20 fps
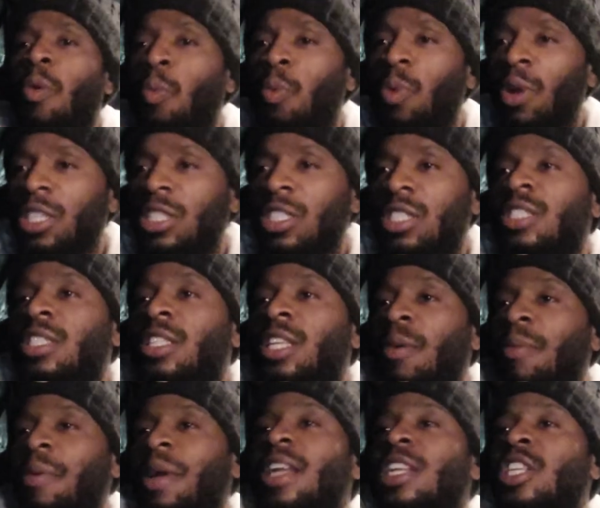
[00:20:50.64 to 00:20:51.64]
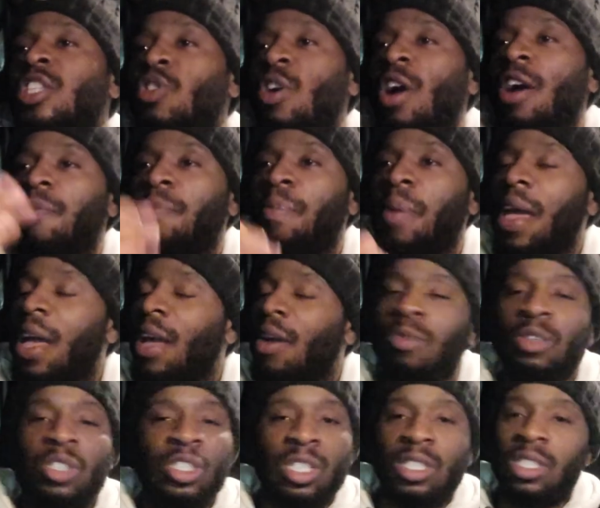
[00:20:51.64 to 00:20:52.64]
which then we had to drive back.
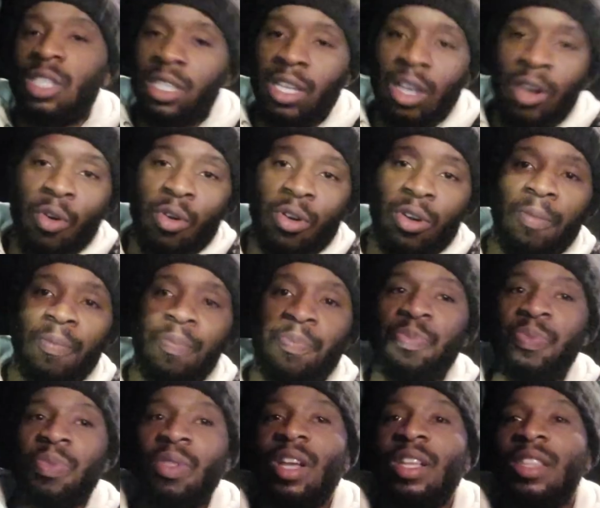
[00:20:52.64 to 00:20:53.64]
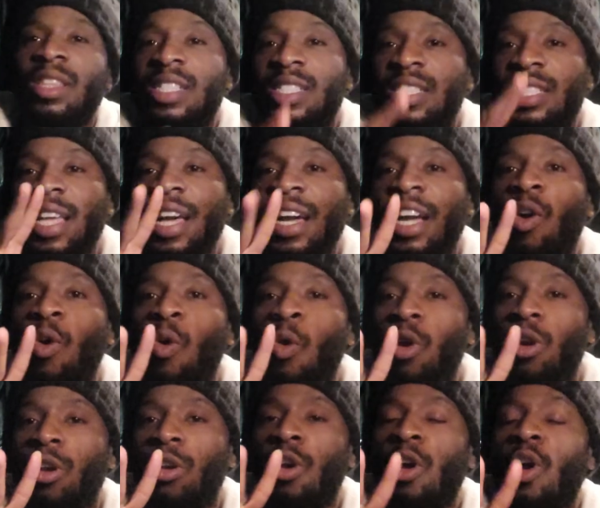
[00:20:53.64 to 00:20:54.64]
We shouldn't have took that order. The second
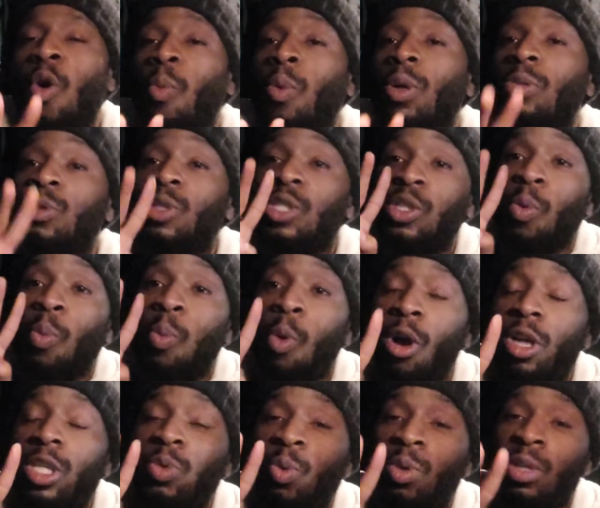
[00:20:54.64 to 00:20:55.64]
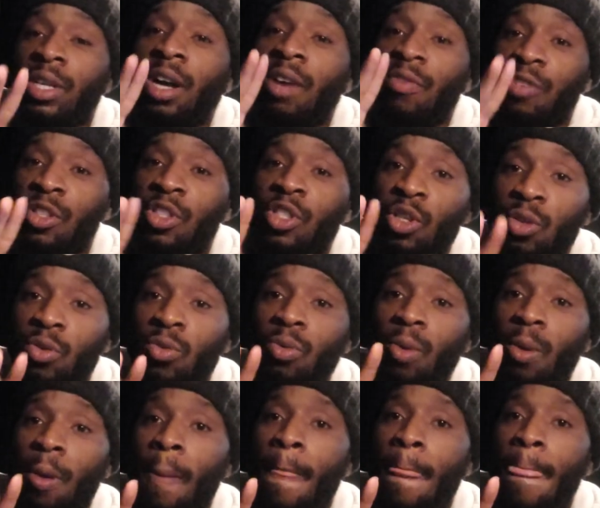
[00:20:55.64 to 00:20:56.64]
order, which was the worst one of the two,
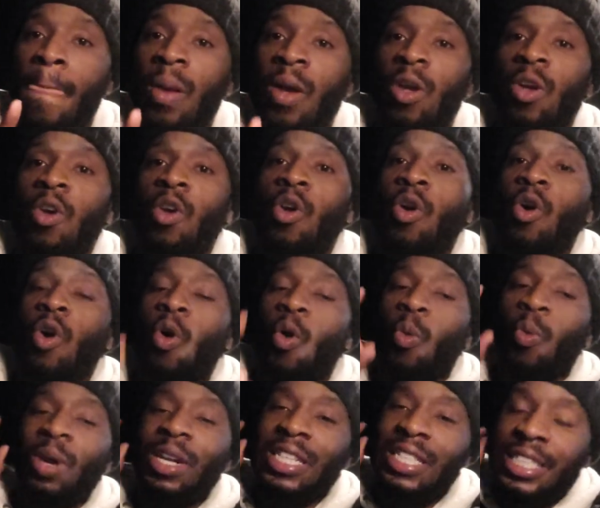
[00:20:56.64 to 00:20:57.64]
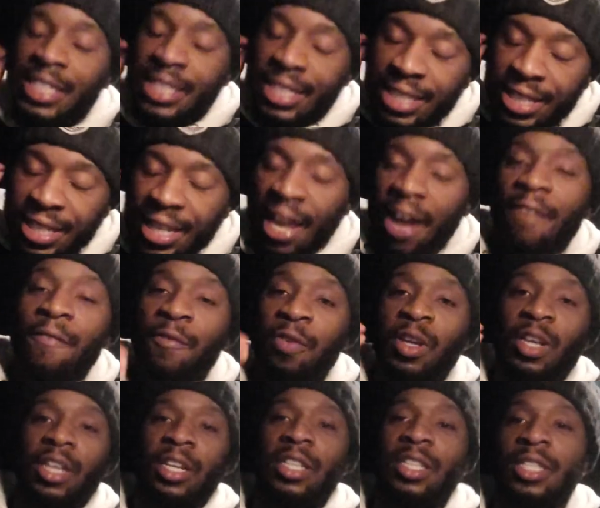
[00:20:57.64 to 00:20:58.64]
we
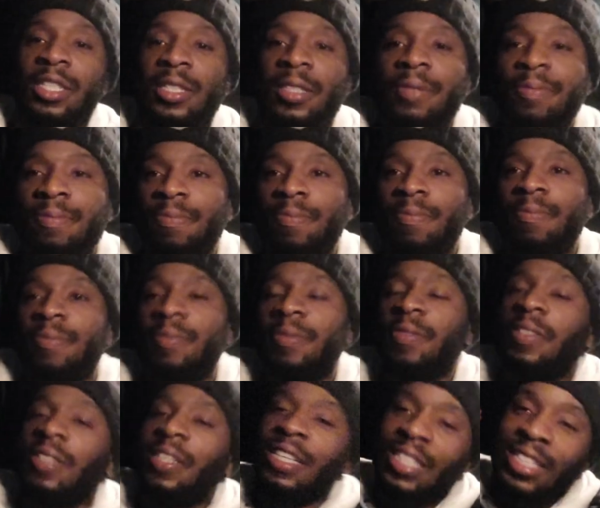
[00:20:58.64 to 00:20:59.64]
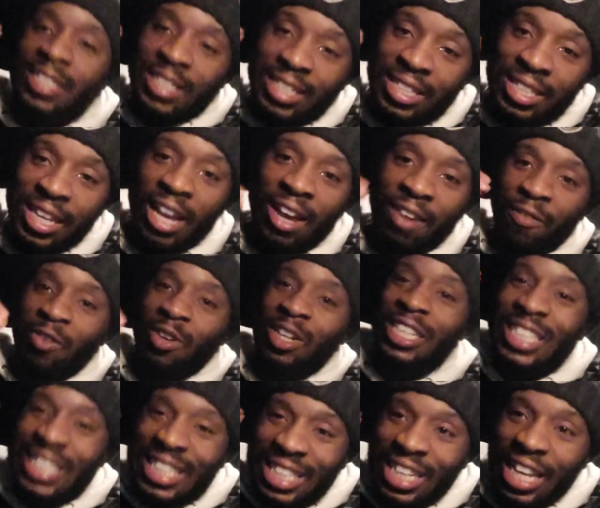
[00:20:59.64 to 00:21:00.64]
definitely,
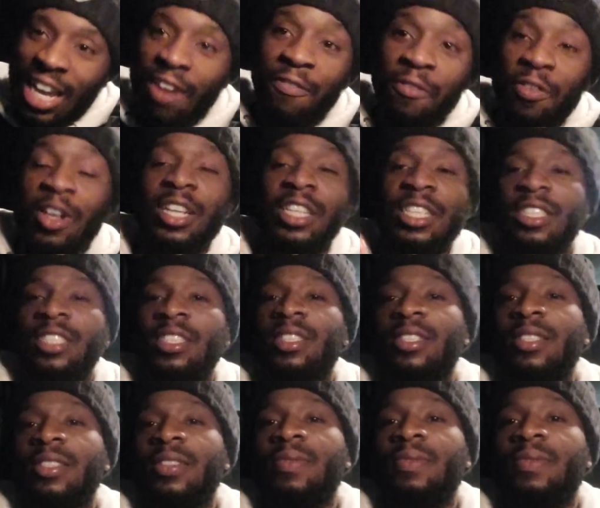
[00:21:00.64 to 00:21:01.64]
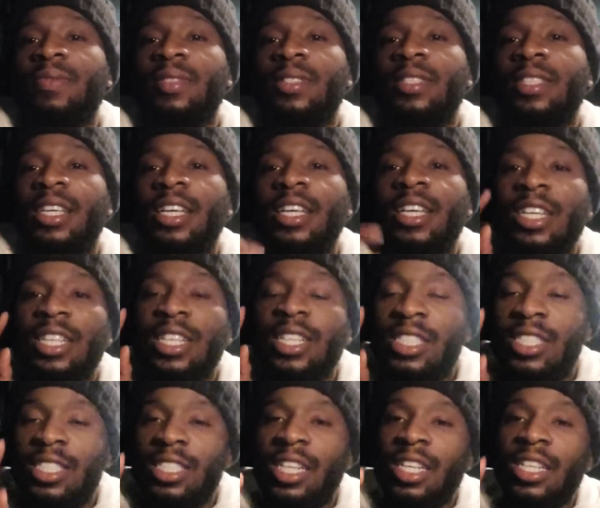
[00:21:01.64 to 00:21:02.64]
definitely, definitely
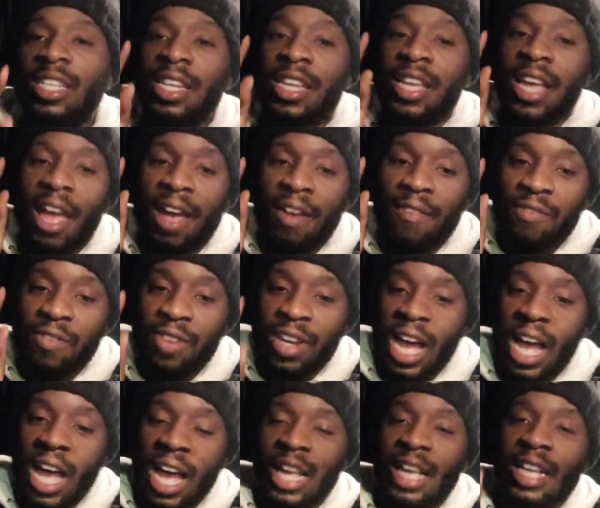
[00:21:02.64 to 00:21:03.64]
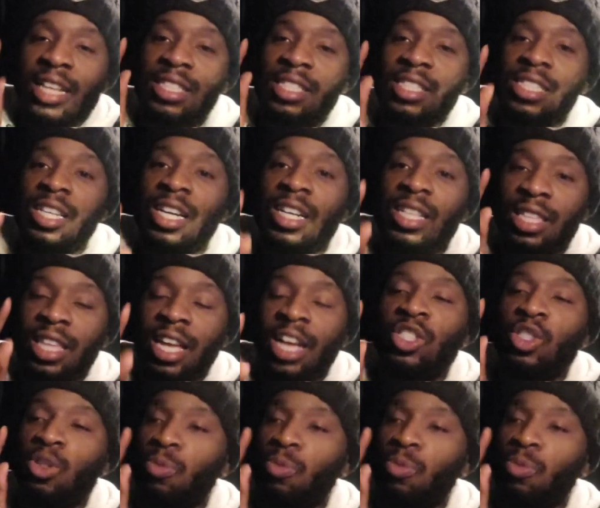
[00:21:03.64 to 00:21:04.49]
shouldn't have not took that